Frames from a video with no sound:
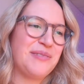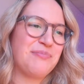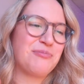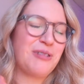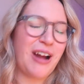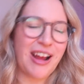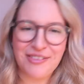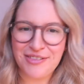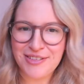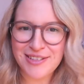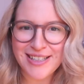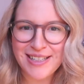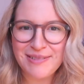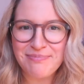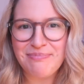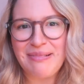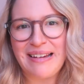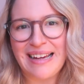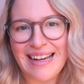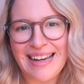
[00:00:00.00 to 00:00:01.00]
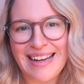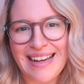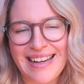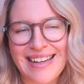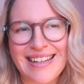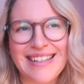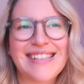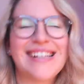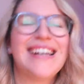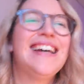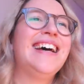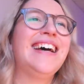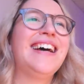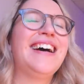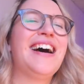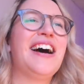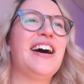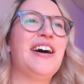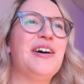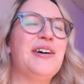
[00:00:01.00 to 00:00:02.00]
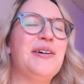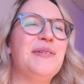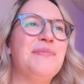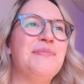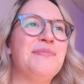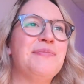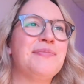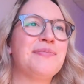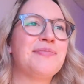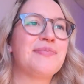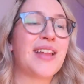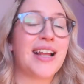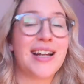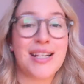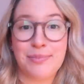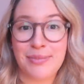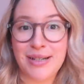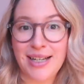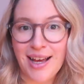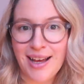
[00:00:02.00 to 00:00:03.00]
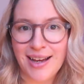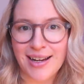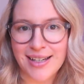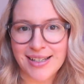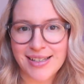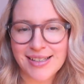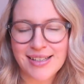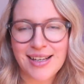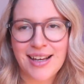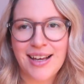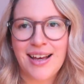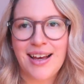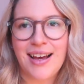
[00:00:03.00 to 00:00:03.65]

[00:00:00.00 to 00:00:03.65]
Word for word: breakfast in bed, um, and it's been nice.